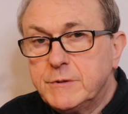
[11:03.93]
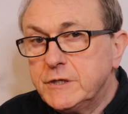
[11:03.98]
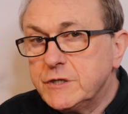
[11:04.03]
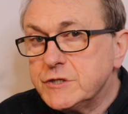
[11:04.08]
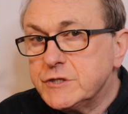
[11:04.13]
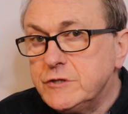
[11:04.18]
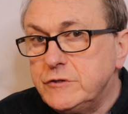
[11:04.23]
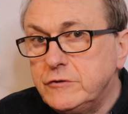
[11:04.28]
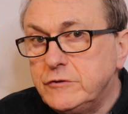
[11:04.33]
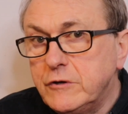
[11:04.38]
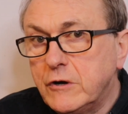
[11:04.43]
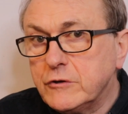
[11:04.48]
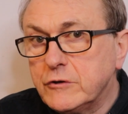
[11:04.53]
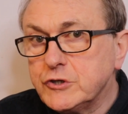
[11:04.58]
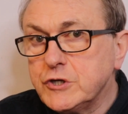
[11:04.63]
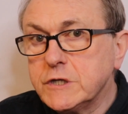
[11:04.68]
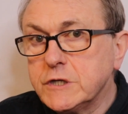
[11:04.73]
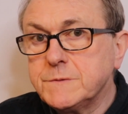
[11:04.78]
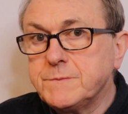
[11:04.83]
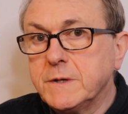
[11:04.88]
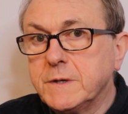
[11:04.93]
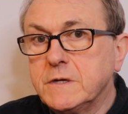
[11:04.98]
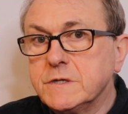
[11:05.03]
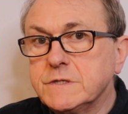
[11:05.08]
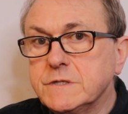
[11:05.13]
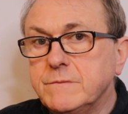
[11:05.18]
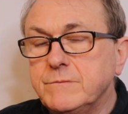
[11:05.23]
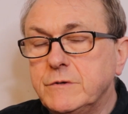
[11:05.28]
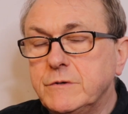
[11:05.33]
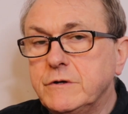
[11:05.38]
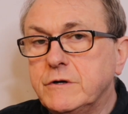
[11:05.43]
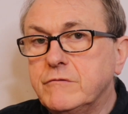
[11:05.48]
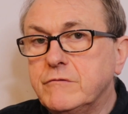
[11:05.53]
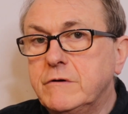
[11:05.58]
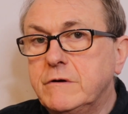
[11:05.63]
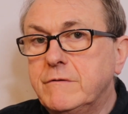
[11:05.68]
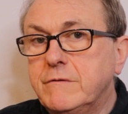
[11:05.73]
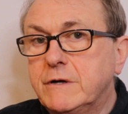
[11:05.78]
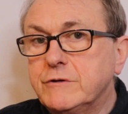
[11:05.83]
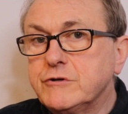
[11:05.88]
but it's not just because of
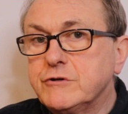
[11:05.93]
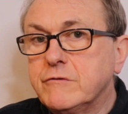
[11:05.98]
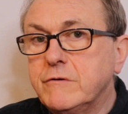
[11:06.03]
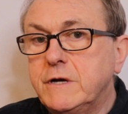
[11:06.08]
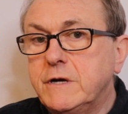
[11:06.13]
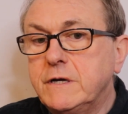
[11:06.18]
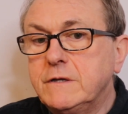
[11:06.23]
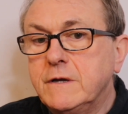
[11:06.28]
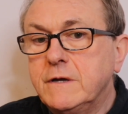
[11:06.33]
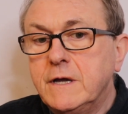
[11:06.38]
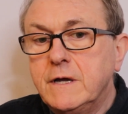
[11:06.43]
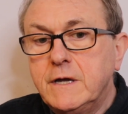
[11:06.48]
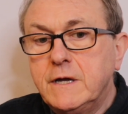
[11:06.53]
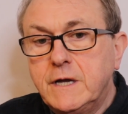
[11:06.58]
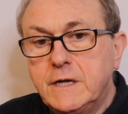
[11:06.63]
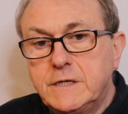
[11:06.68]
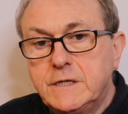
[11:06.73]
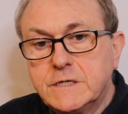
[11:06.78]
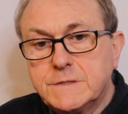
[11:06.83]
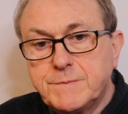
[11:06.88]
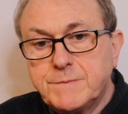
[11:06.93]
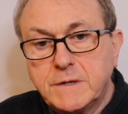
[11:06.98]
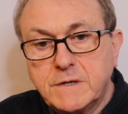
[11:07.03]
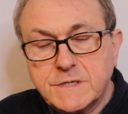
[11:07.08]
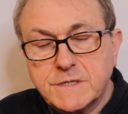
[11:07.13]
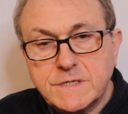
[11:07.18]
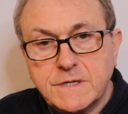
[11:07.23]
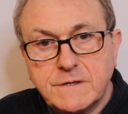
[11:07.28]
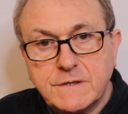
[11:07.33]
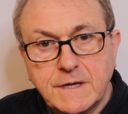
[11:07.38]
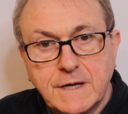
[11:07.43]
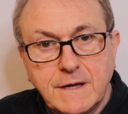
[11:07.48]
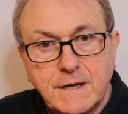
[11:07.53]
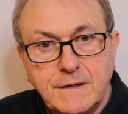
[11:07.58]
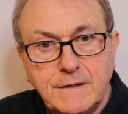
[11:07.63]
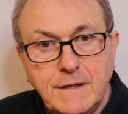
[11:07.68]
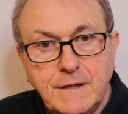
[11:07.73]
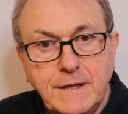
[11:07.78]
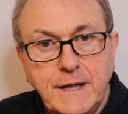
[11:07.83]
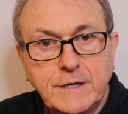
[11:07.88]
Mercury retrograde, it is because of the
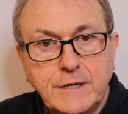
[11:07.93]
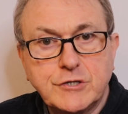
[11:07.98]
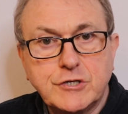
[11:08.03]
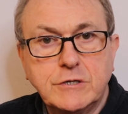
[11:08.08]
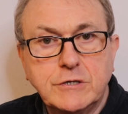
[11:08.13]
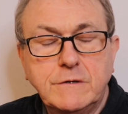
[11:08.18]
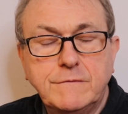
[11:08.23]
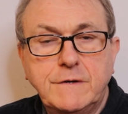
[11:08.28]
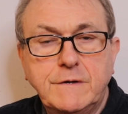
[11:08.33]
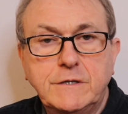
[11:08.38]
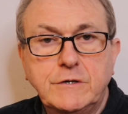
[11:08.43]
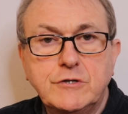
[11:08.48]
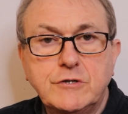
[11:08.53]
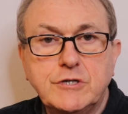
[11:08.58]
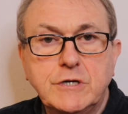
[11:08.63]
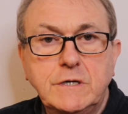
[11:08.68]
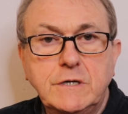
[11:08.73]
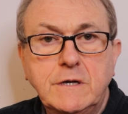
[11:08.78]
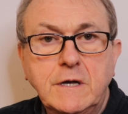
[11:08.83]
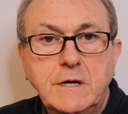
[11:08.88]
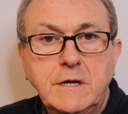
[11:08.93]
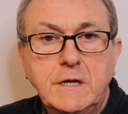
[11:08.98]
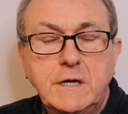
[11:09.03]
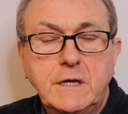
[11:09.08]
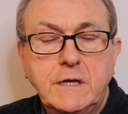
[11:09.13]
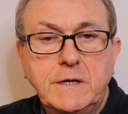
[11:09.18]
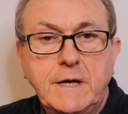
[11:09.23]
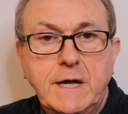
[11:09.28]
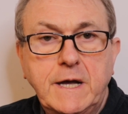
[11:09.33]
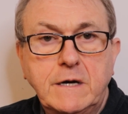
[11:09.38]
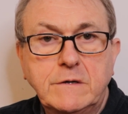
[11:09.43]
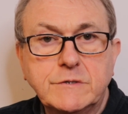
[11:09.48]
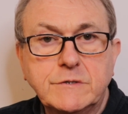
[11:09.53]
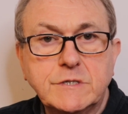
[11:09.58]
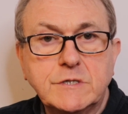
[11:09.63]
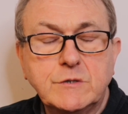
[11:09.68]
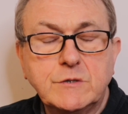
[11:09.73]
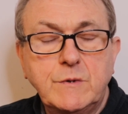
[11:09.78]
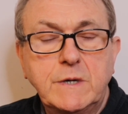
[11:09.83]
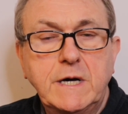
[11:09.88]
collection of energy in
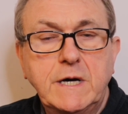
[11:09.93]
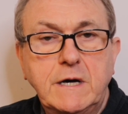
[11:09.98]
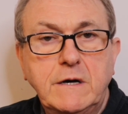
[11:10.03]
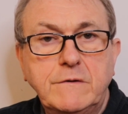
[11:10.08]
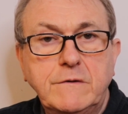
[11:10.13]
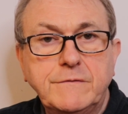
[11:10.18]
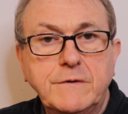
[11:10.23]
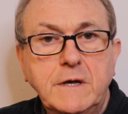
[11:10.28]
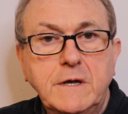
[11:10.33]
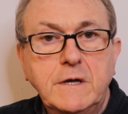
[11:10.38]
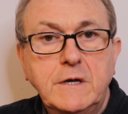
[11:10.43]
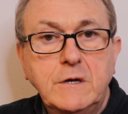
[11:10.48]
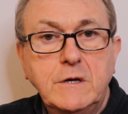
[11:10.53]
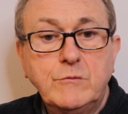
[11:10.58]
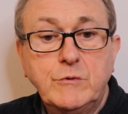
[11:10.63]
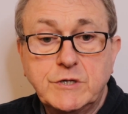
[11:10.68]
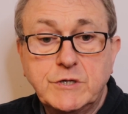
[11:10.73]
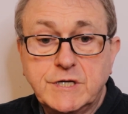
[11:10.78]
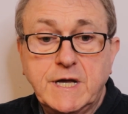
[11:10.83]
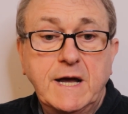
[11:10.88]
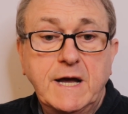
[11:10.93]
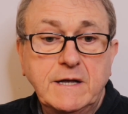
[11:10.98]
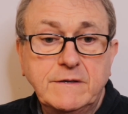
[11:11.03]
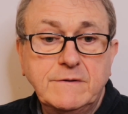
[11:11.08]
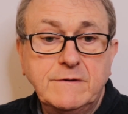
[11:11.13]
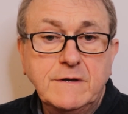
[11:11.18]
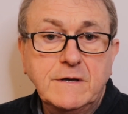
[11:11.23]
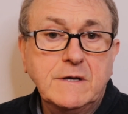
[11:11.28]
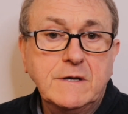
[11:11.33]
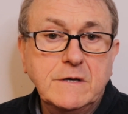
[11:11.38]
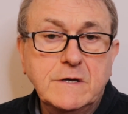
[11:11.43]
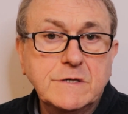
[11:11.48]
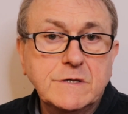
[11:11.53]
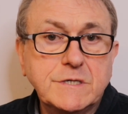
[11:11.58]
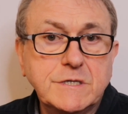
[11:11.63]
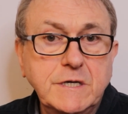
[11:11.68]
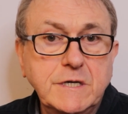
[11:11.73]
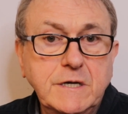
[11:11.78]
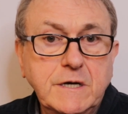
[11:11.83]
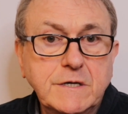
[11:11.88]
house 12, which can
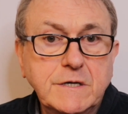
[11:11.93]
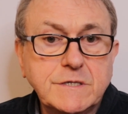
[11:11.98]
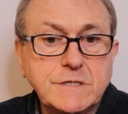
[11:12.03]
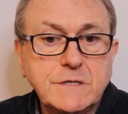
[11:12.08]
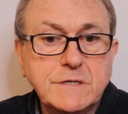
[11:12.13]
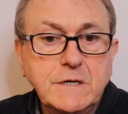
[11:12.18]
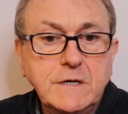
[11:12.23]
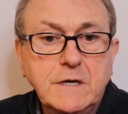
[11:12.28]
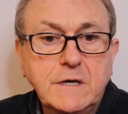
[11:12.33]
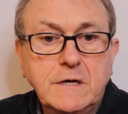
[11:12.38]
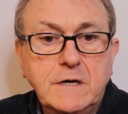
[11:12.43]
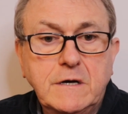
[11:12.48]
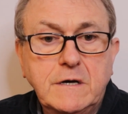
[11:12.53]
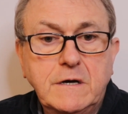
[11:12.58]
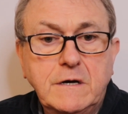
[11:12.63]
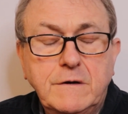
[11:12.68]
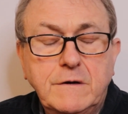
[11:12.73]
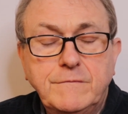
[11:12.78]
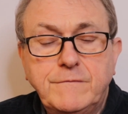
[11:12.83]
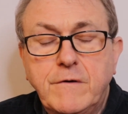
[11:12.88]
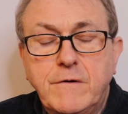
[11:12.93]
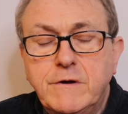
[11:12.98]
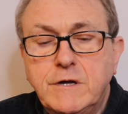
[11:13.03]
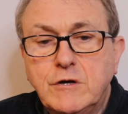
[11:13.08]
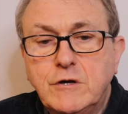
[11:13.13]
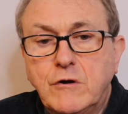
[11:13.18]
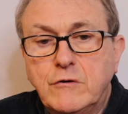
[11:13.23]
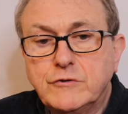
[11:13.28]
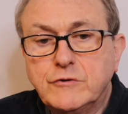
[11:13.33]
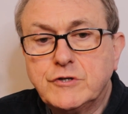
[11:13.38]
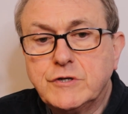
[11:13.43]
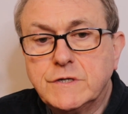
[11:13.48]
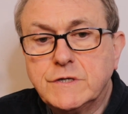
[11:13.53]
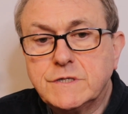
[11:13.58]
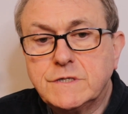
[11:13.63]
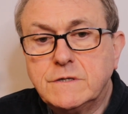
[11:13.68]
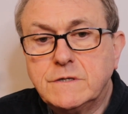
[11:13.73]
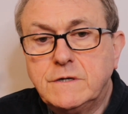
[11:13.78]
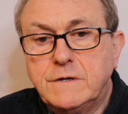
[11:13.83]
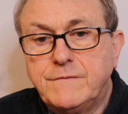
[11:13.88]
see us very
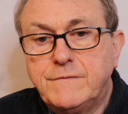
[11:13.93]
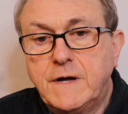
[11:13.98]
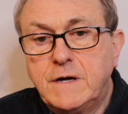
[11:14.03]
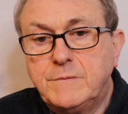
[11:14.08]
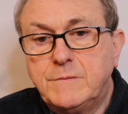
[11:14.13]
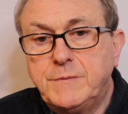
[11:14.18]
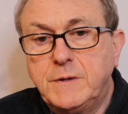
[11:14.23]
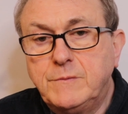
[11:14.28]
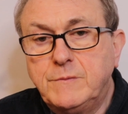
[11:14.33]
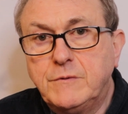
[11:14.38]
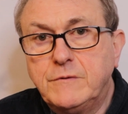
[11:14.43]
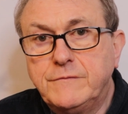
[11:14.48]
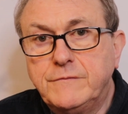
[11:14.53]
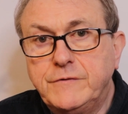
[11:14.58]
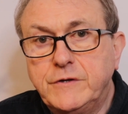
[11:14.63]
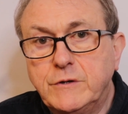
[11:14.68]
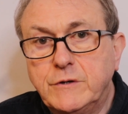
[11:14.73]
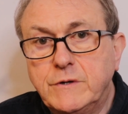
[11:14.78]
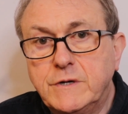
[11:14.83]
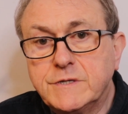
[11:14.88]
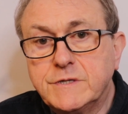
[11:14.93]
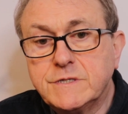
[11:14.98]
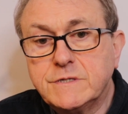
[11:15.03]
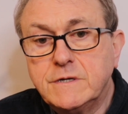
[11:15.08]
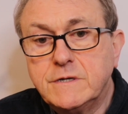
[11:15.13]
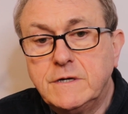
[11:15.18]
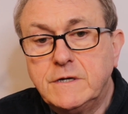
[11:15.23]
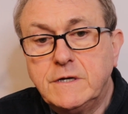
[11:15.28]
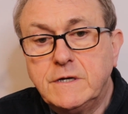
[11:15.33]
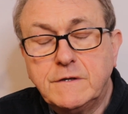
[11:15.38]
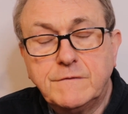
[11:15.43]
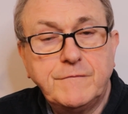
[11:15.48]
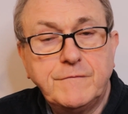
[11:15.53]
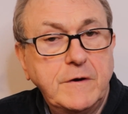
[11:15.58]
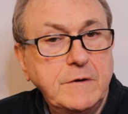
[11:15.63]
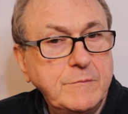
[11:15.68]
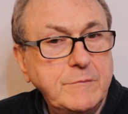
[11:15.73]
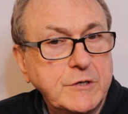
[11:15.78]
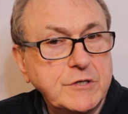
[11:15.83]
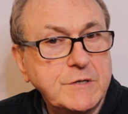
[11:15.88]
conscious of how people view us. It's
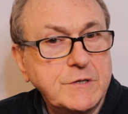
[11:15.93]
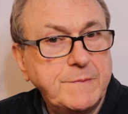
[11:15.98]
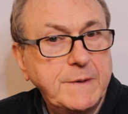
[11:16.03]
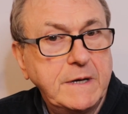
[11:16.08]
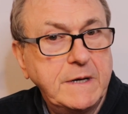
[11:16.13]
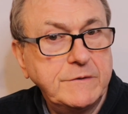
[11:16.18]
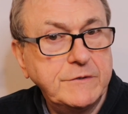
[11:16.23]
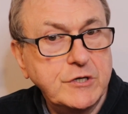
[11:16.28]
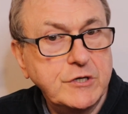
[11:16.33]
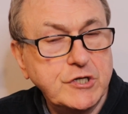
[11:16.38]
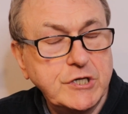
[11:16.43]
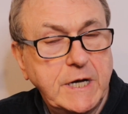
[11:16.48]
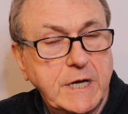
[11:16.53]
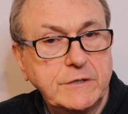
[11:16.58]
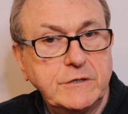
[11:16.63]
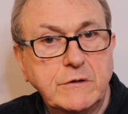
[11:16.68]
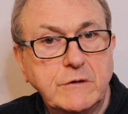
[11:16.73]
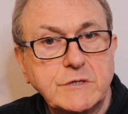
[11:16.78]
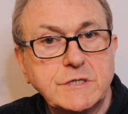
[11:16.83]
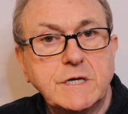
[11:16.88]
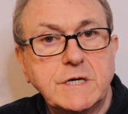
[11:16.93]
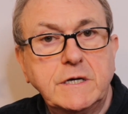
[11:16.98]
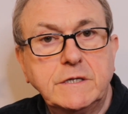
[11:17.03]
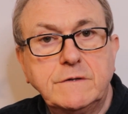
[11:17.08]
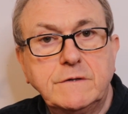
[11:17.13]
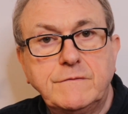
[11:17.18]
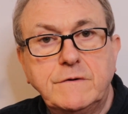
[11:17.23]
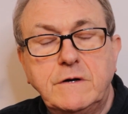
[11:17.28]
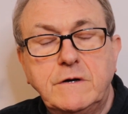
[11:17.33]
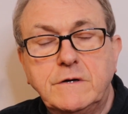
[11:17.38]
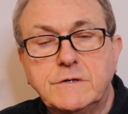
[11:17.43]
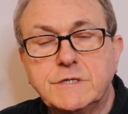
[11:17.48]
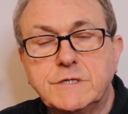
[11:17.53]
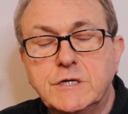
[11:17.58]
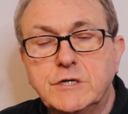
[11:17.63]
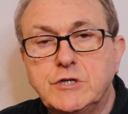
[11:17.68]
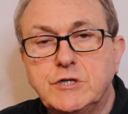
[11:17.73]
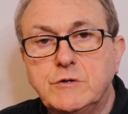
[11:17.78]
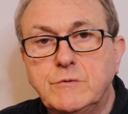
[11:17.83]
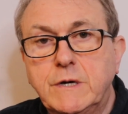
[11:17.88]
very much about the shadow side of our
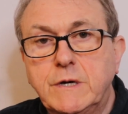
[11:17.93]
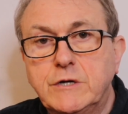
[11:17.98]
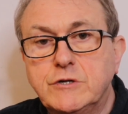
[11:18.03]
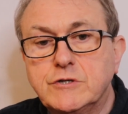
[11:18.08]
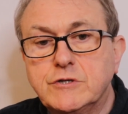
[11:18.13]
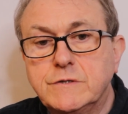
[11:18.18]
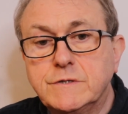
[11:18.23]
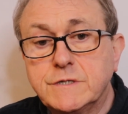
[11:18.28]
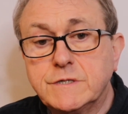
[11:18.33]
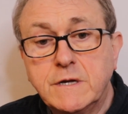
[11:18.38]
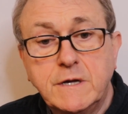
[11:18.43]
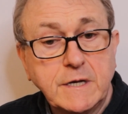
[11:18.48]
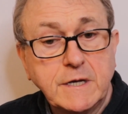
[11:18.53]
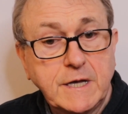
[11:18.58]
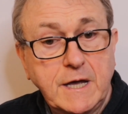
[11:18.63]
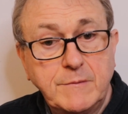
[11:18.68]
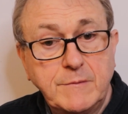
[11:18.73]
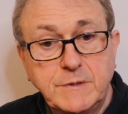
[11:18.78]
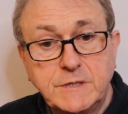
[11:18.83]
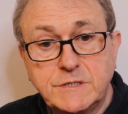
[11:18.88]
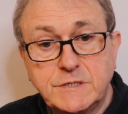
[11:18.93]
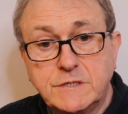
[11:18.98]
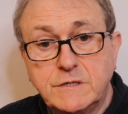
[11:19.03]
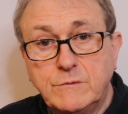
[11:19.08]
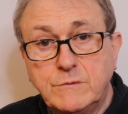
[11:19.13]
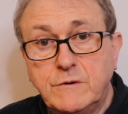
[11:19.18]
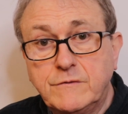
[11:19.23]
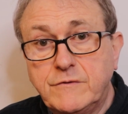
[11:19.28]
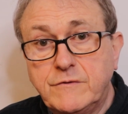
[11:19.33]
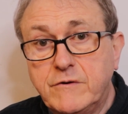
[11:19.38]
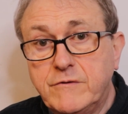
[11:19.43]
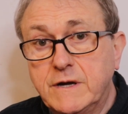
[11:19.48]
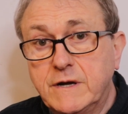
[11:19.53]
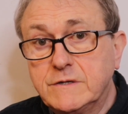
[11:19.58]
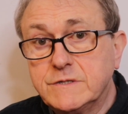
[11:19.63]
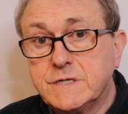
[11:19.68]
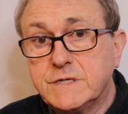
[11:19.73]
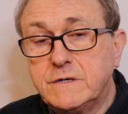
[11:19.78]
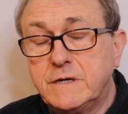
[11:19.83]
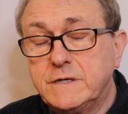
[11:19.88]
situations, can be to do with our
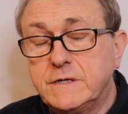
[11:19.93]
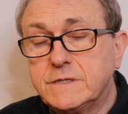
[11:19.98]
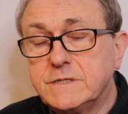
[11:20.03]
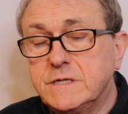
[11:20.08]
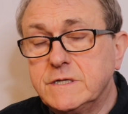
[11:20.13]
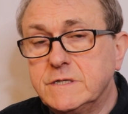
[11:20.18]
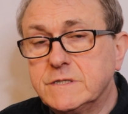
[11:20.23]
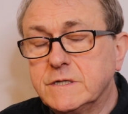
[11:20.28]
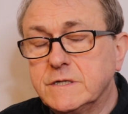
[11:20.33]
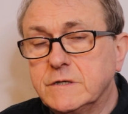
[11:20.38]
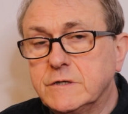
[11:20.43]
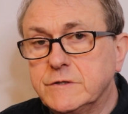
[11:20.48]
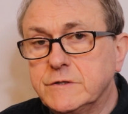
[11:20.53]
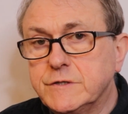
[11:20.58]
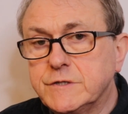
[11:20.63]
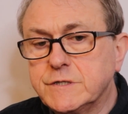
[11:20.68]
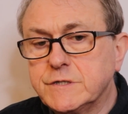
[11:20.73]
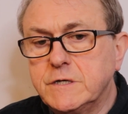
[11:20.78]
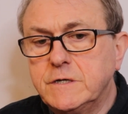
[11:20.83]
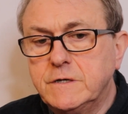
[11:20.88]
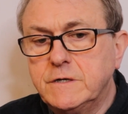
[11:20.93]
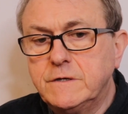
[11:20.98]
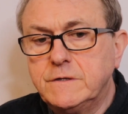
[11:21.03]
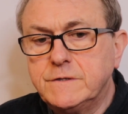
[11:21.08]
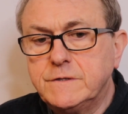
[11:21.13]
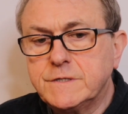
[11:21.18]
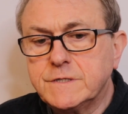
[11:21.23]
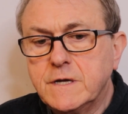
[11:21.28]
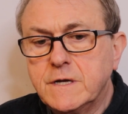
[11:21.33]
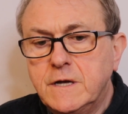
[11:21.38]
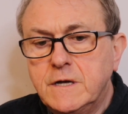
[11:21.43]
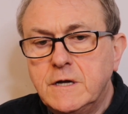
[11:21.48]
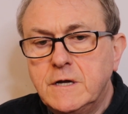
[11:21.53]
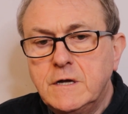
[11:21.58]
anxieties and concerns.